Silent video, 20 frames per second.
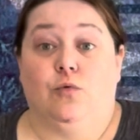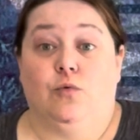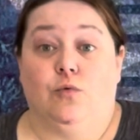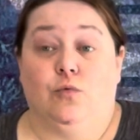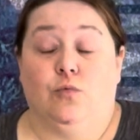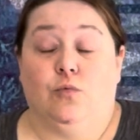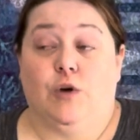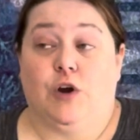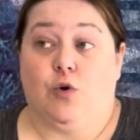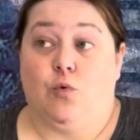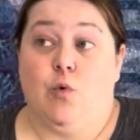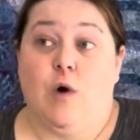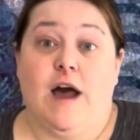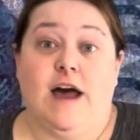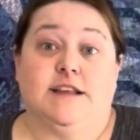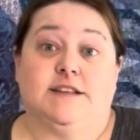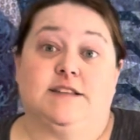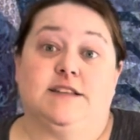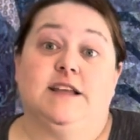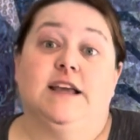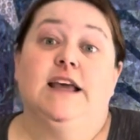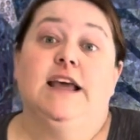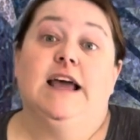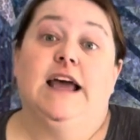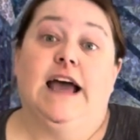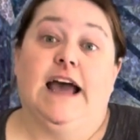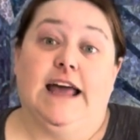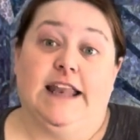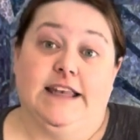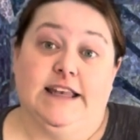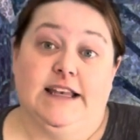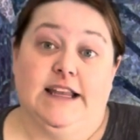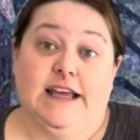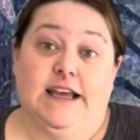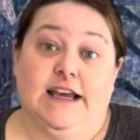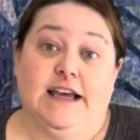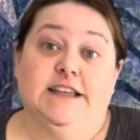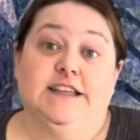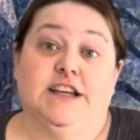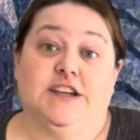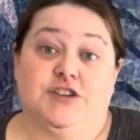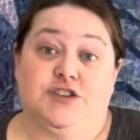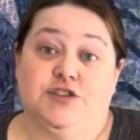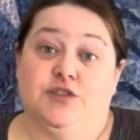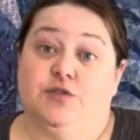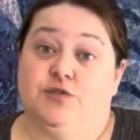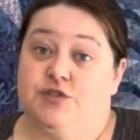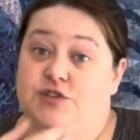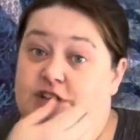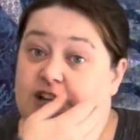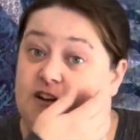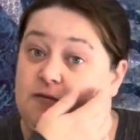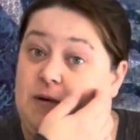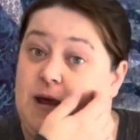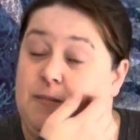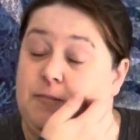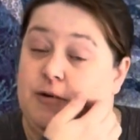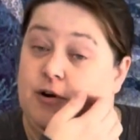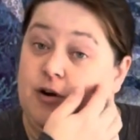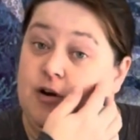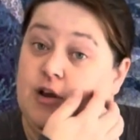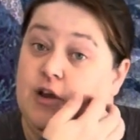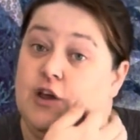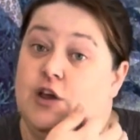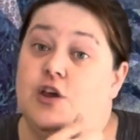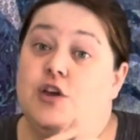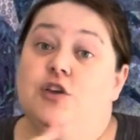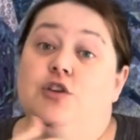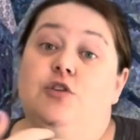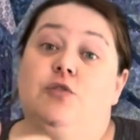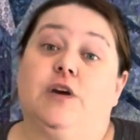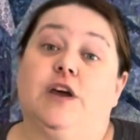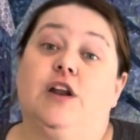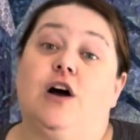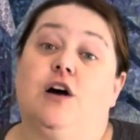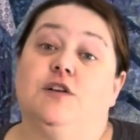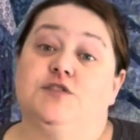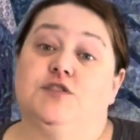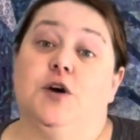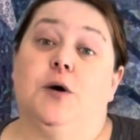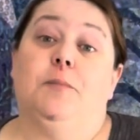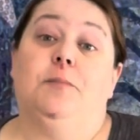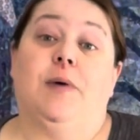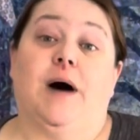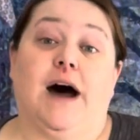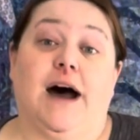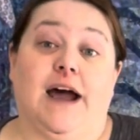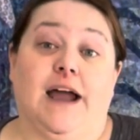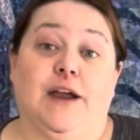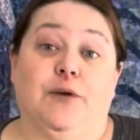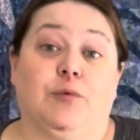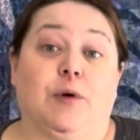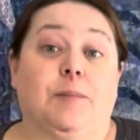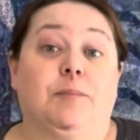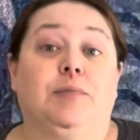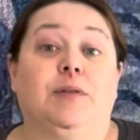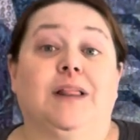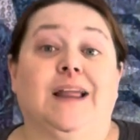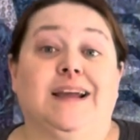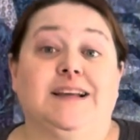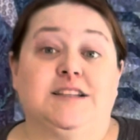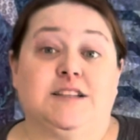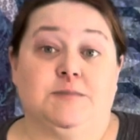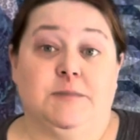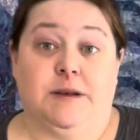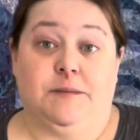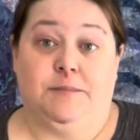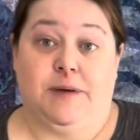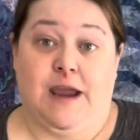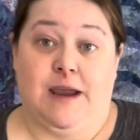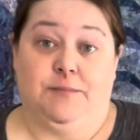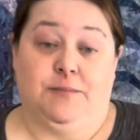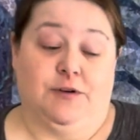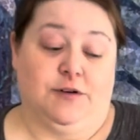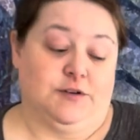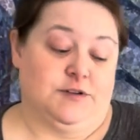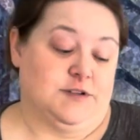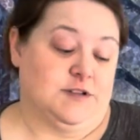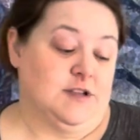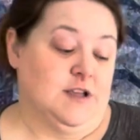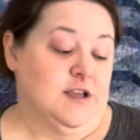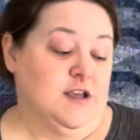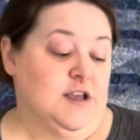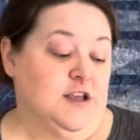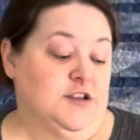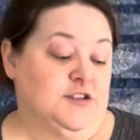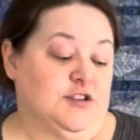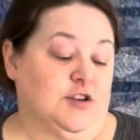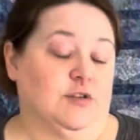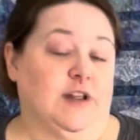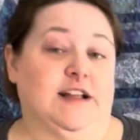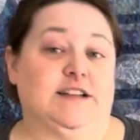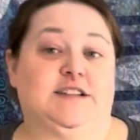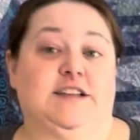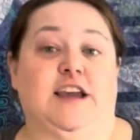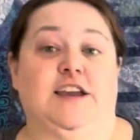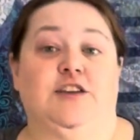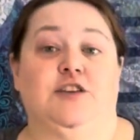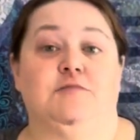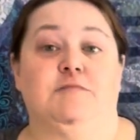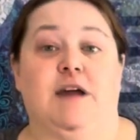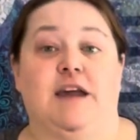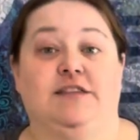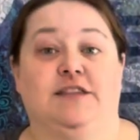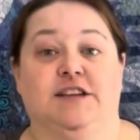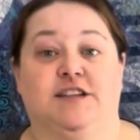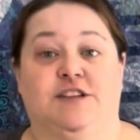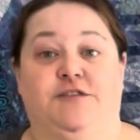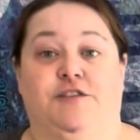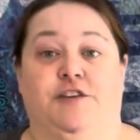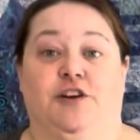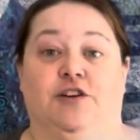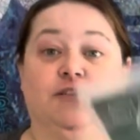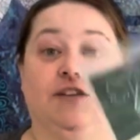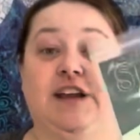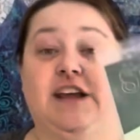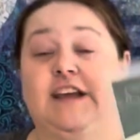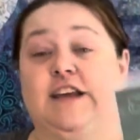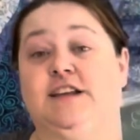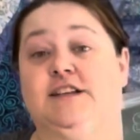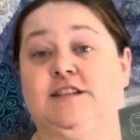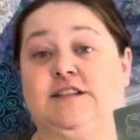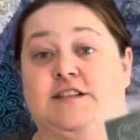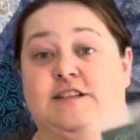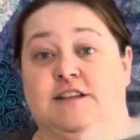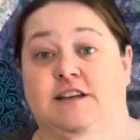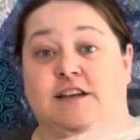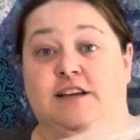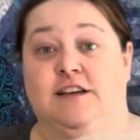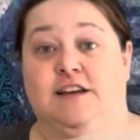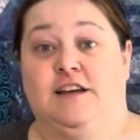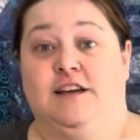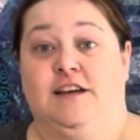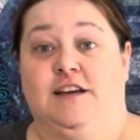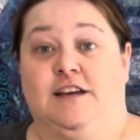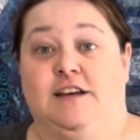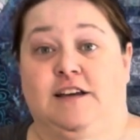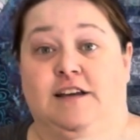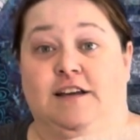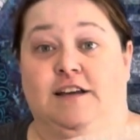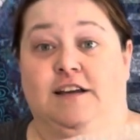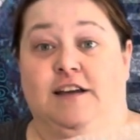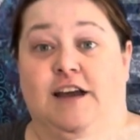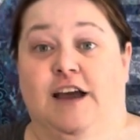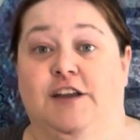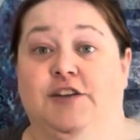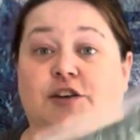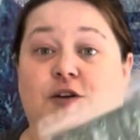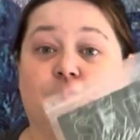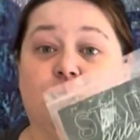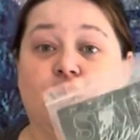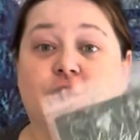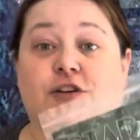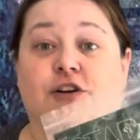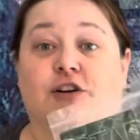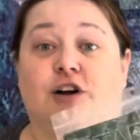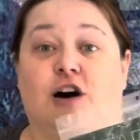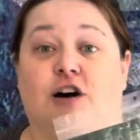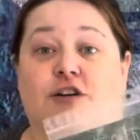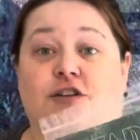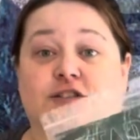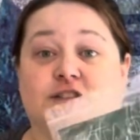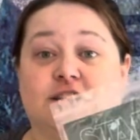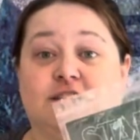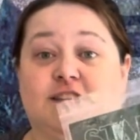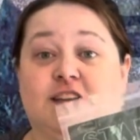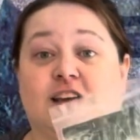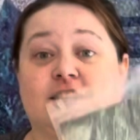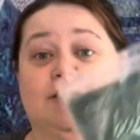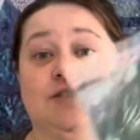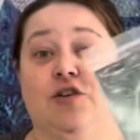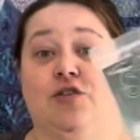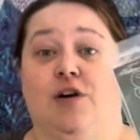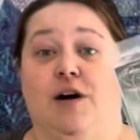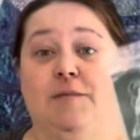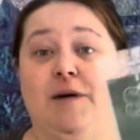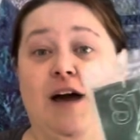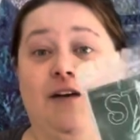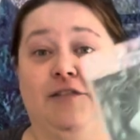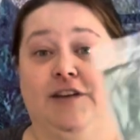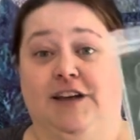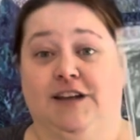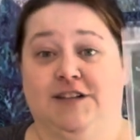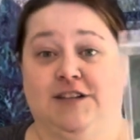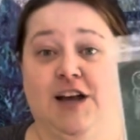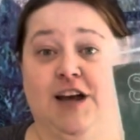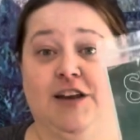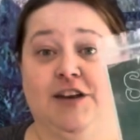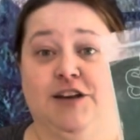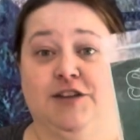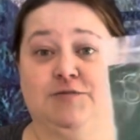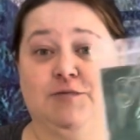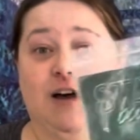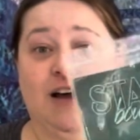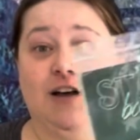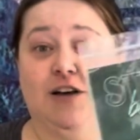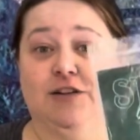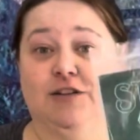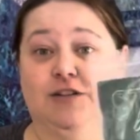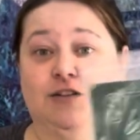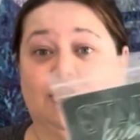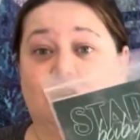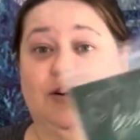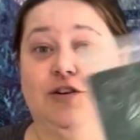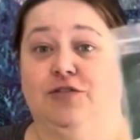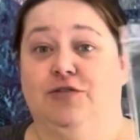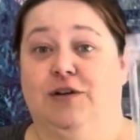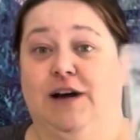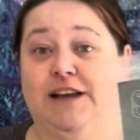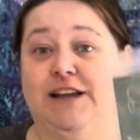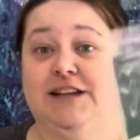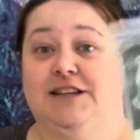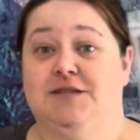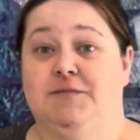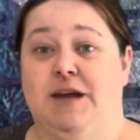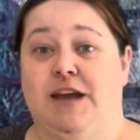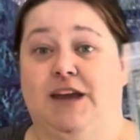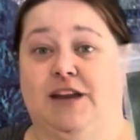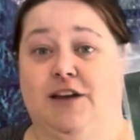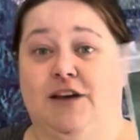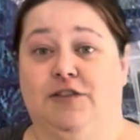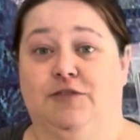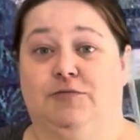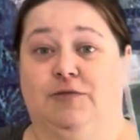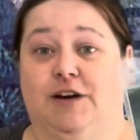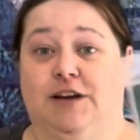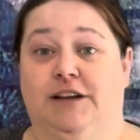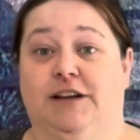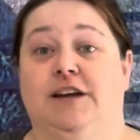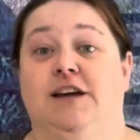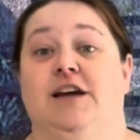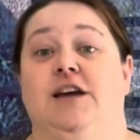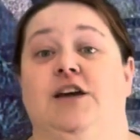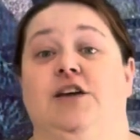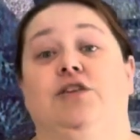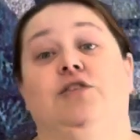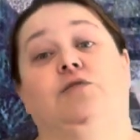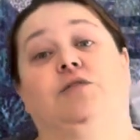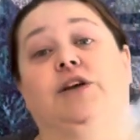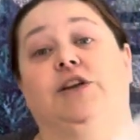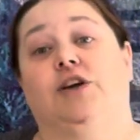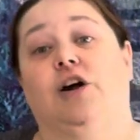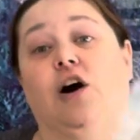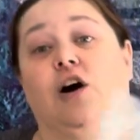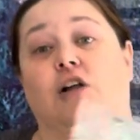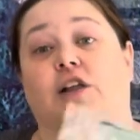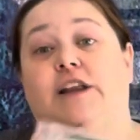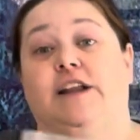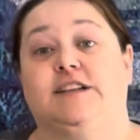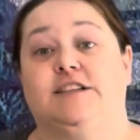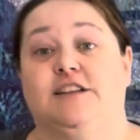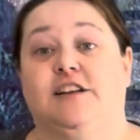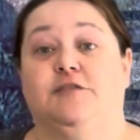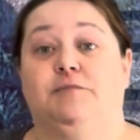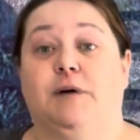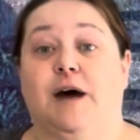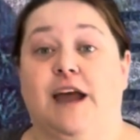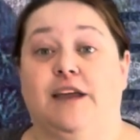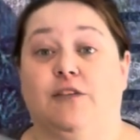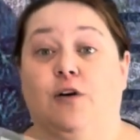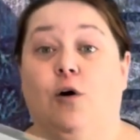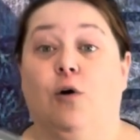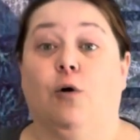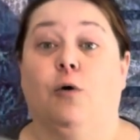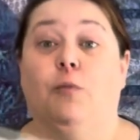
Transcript: request an additional sheet of paper. You can also buy replacement papers. So let's say you made this for your niece and your brother calls and says, oh, I'm having a son as well. Oh, I need to make another one. You can call it, instead of buying the whole